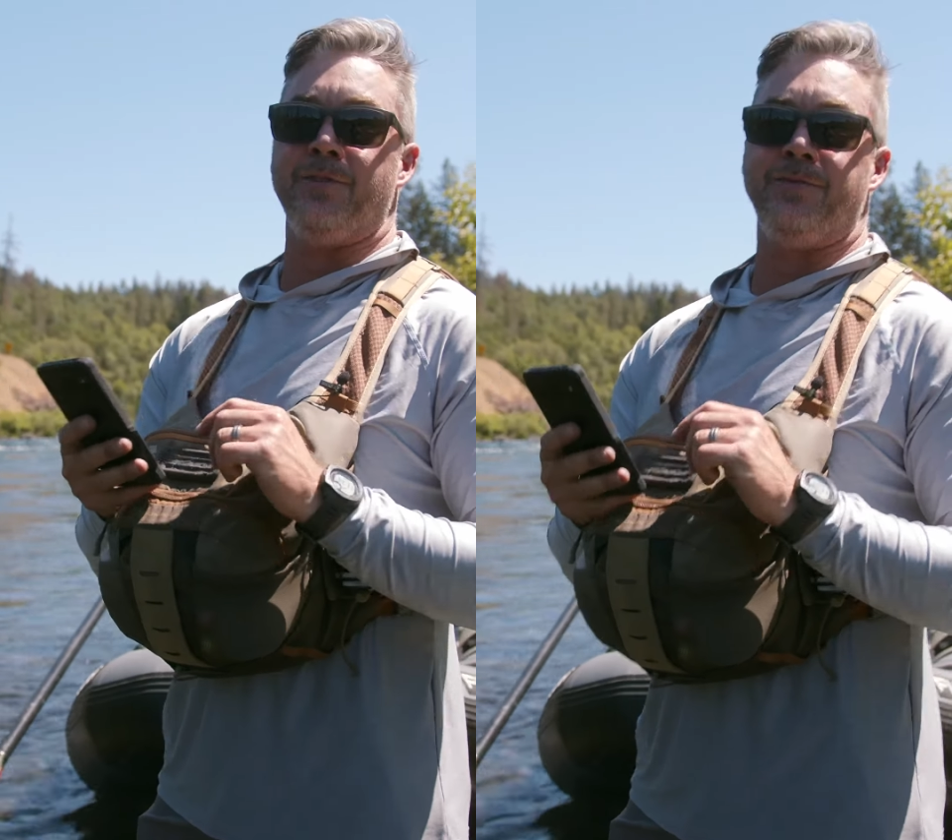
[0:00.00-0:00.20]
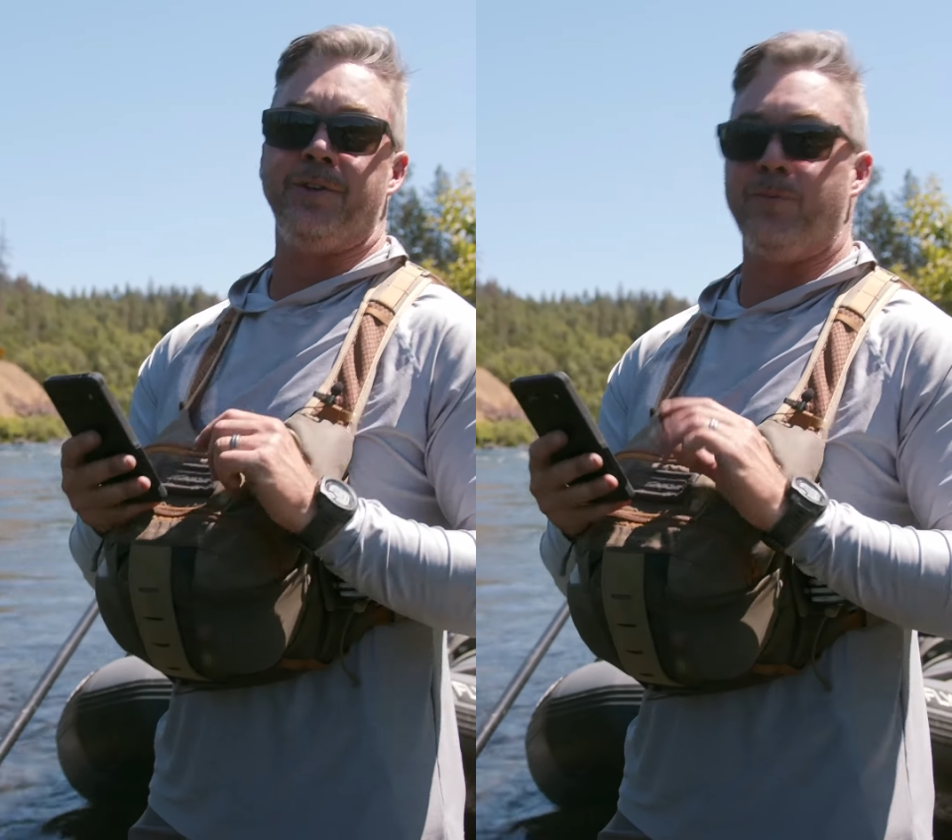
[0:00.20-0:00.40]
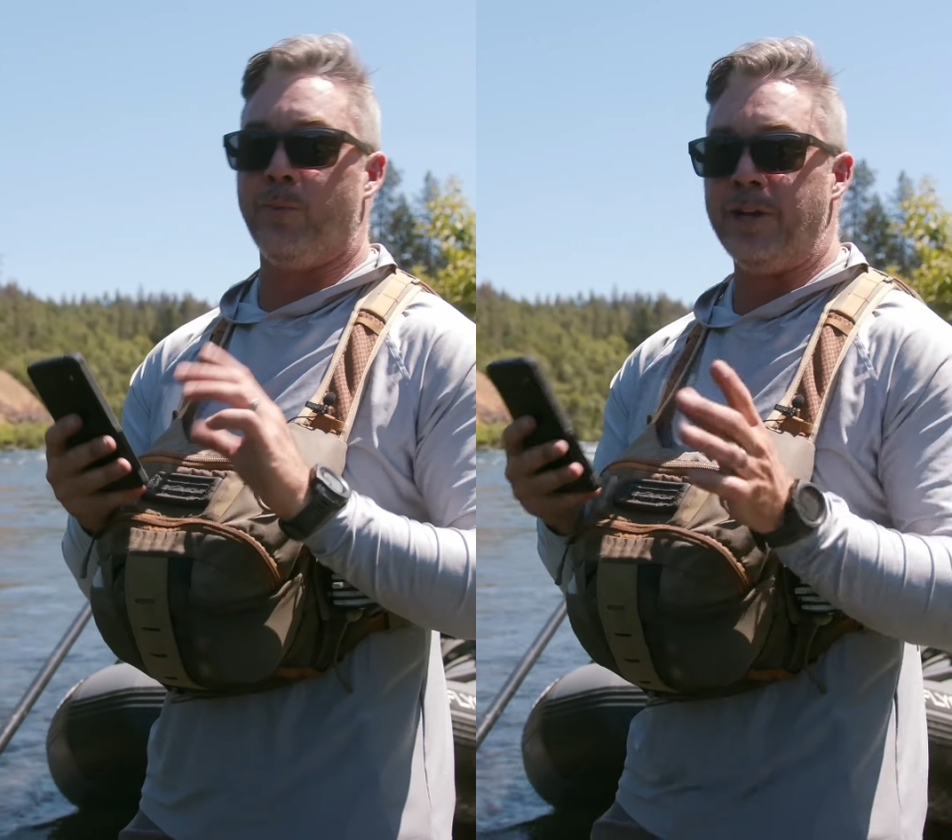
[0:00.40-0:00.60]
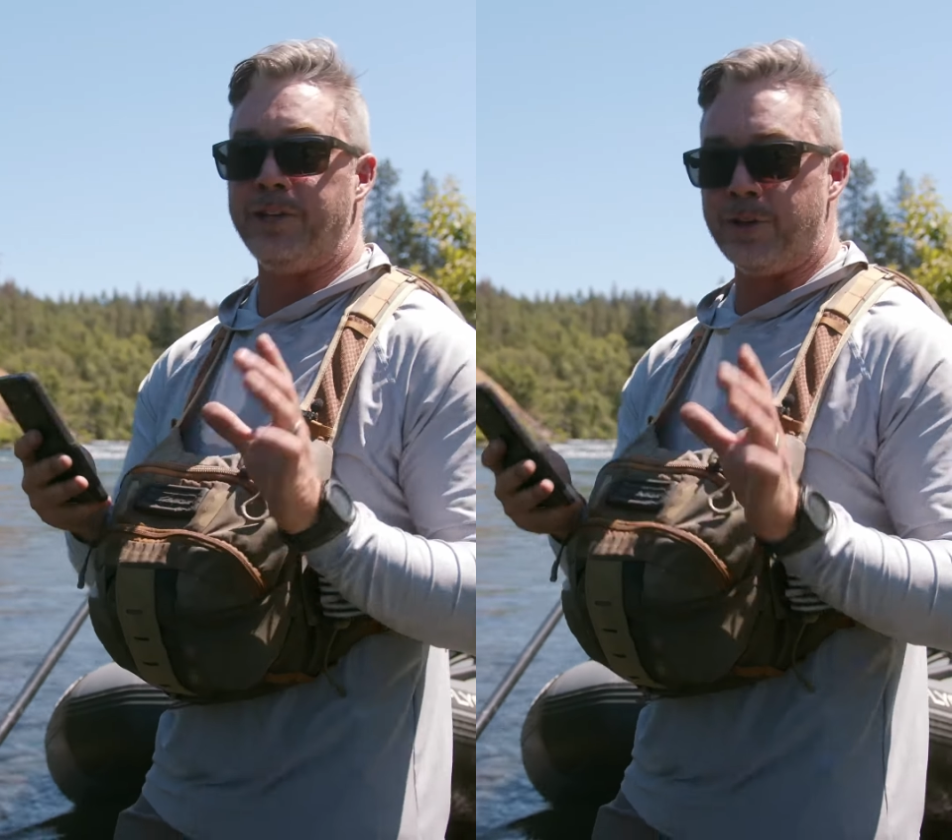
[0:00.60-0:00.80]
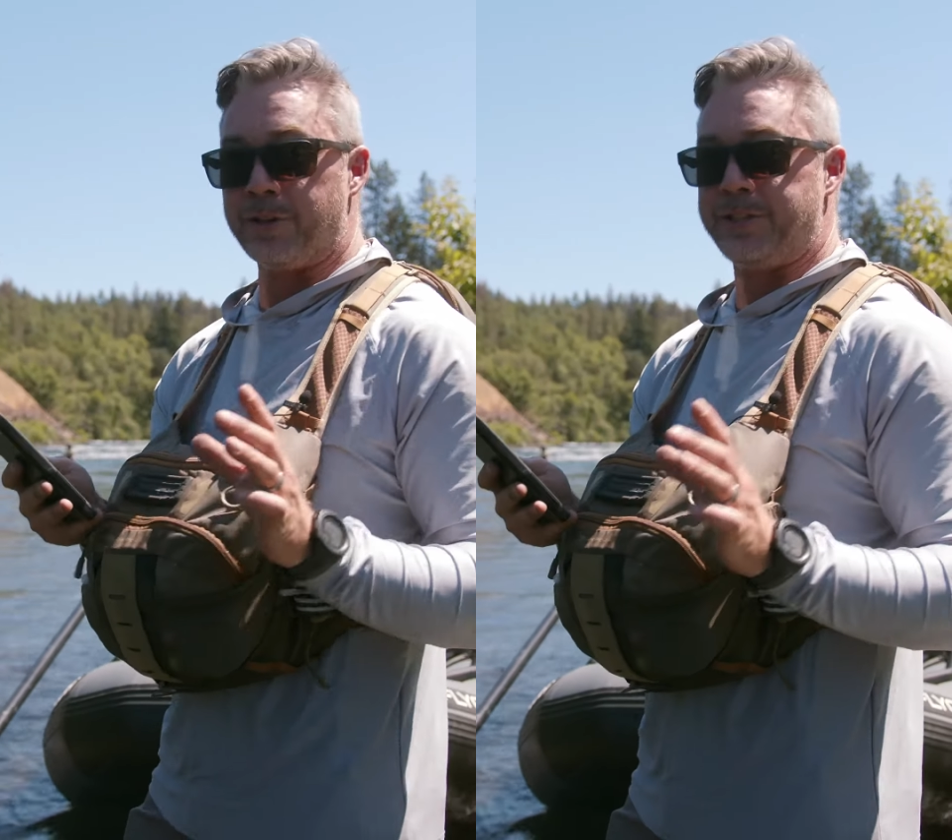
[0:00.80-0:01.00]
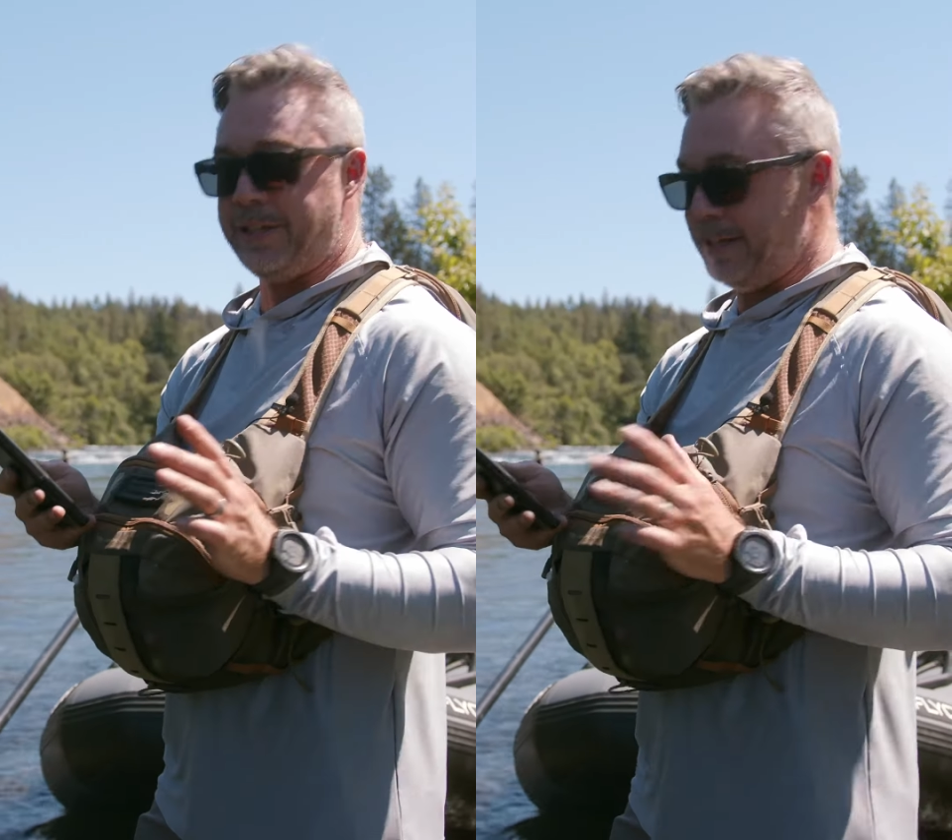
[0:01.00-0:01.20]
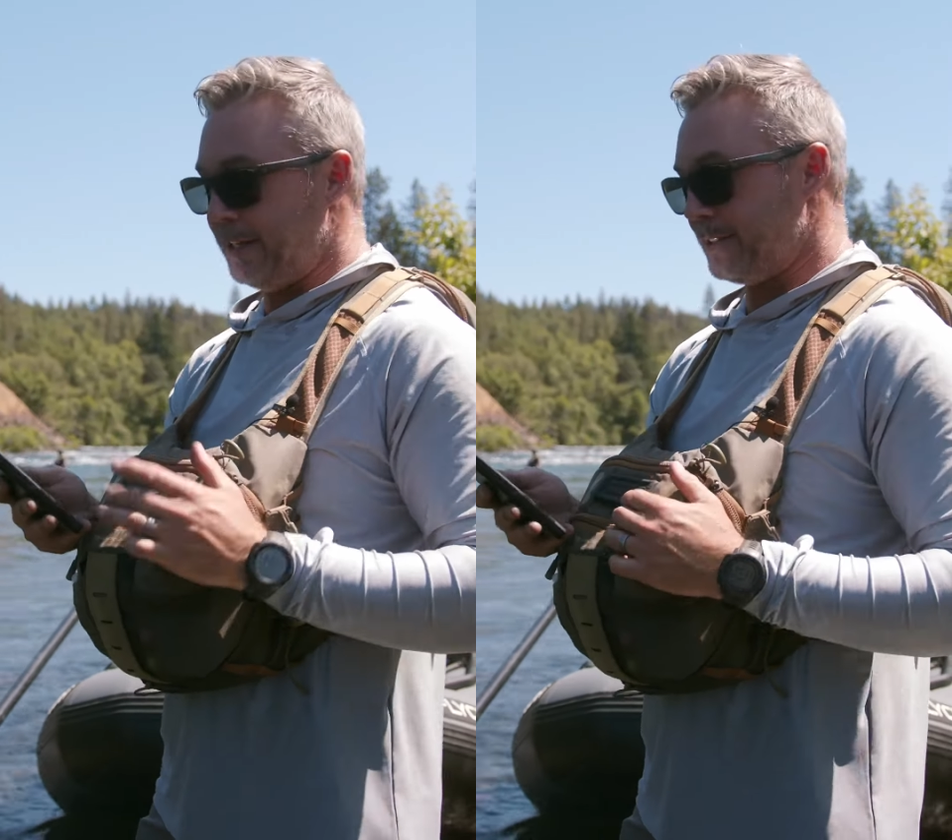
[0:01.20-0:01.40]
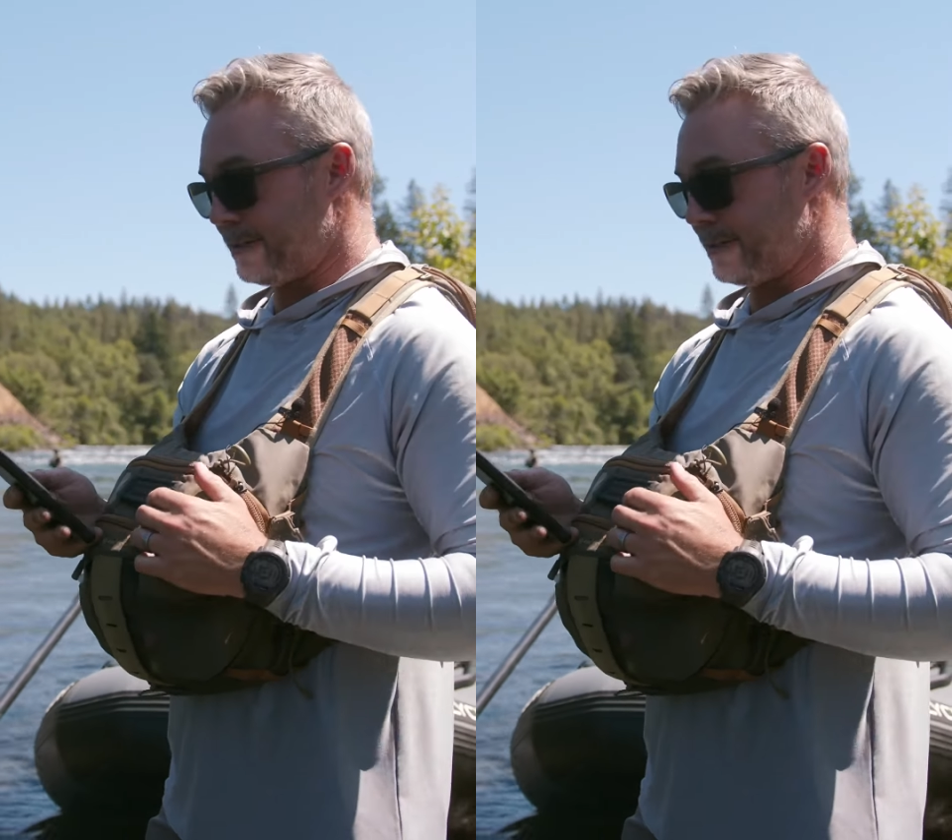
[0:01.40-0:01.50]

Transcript: of what you're seeing.